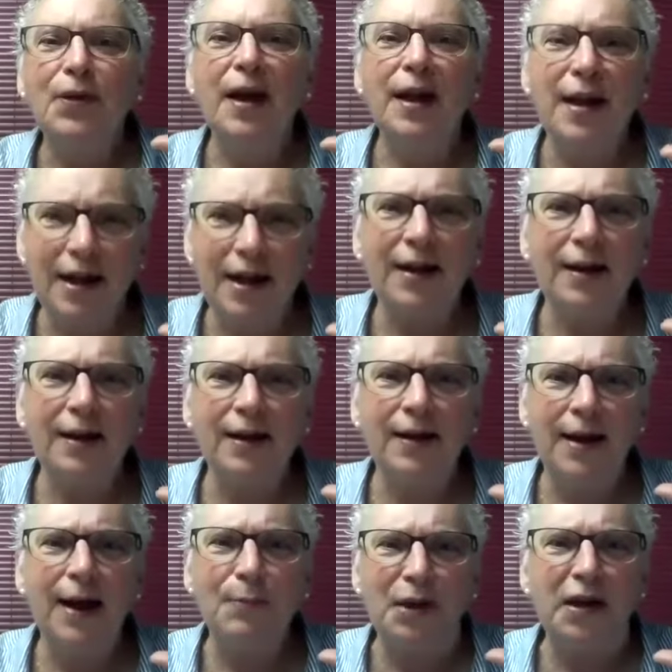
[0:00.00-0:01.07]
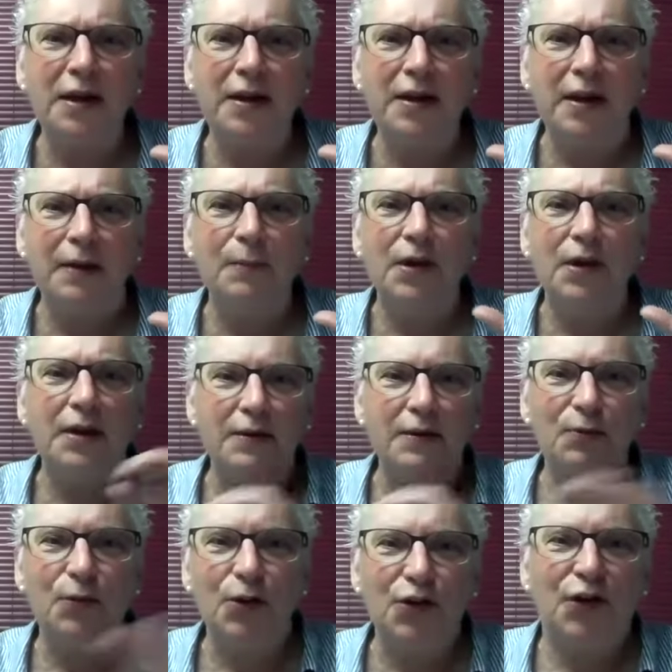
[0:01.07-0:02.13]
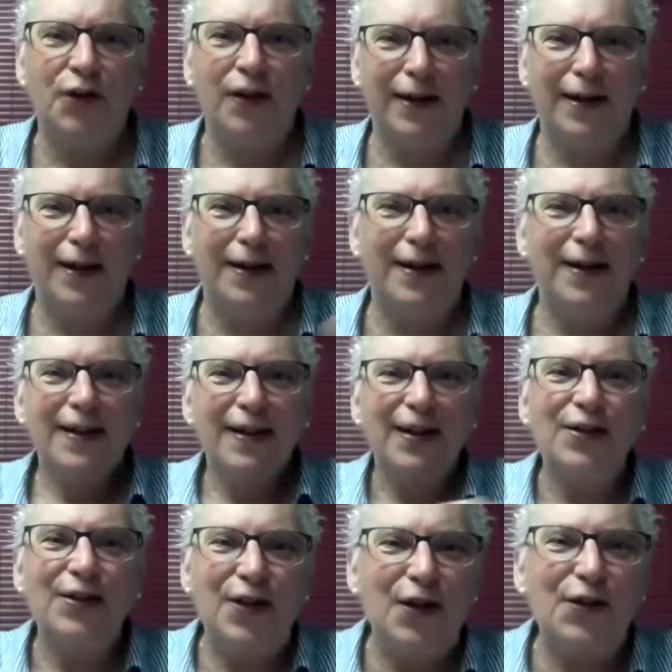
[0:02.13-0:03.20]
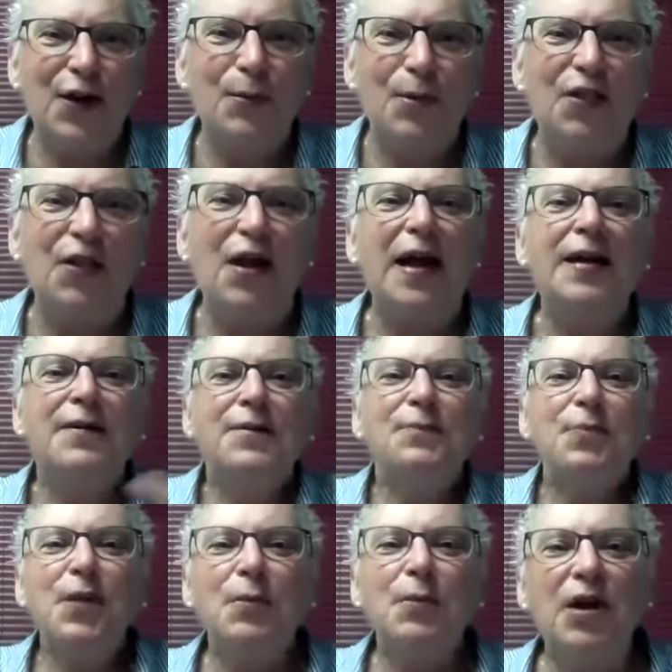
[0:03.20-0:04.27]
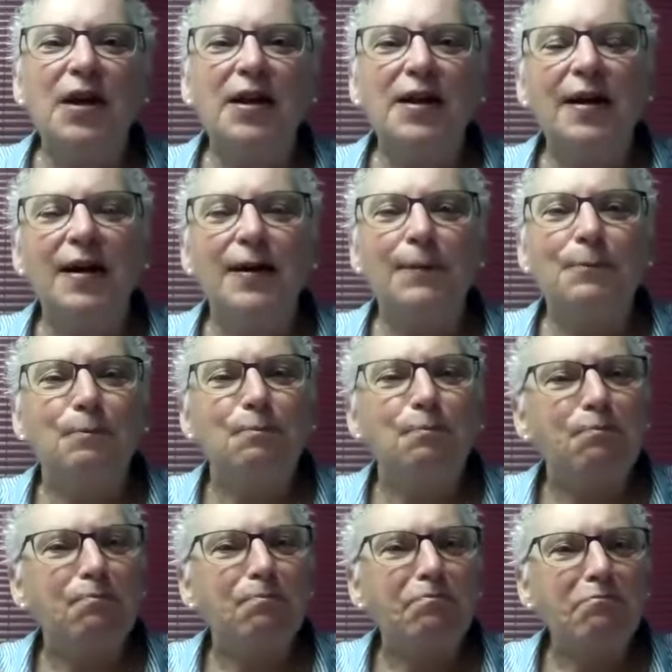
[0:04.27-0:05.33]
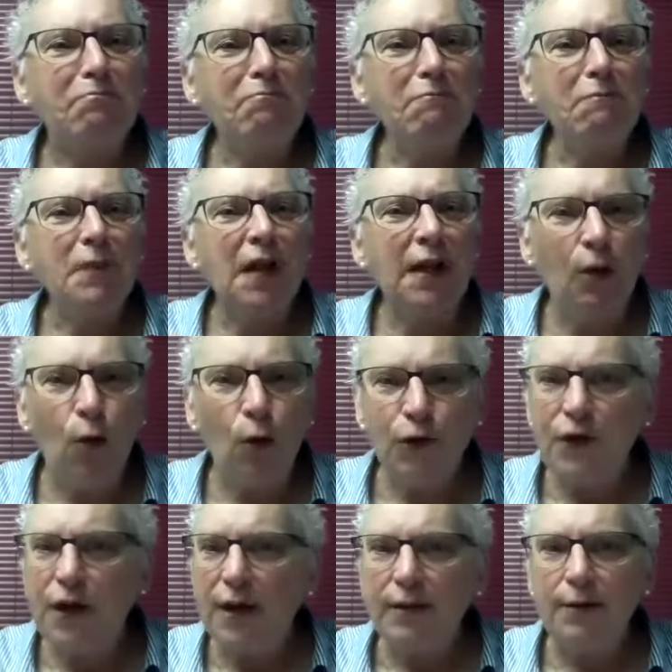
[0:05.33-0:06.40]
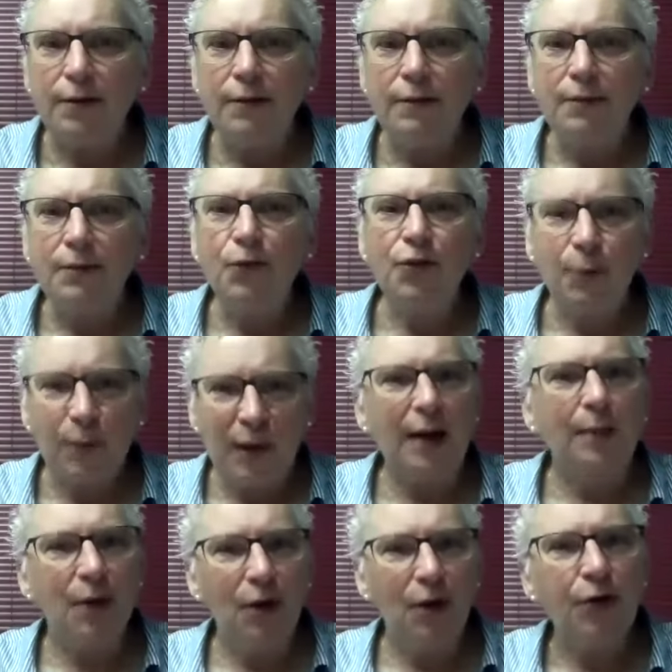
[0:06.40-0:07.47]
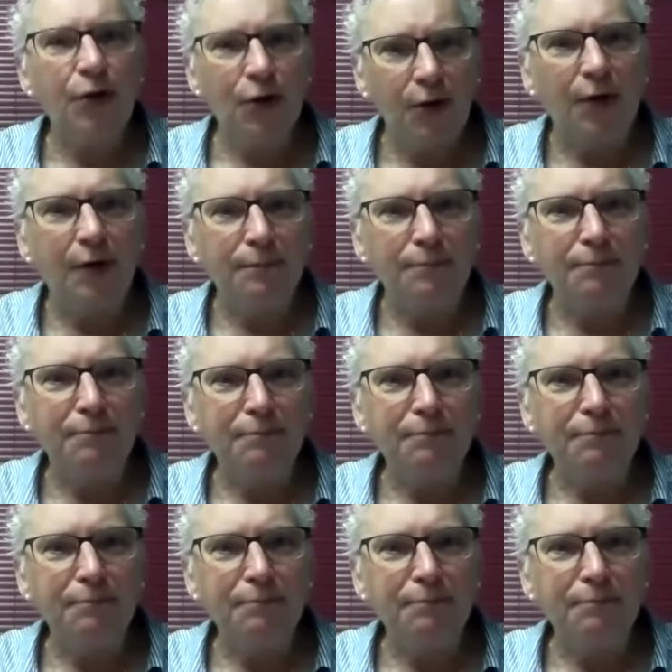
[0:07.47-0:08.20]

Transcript: Kind of had an unhappy ending, but which let's not talk about that. But Old Yeller was a black mouth cur.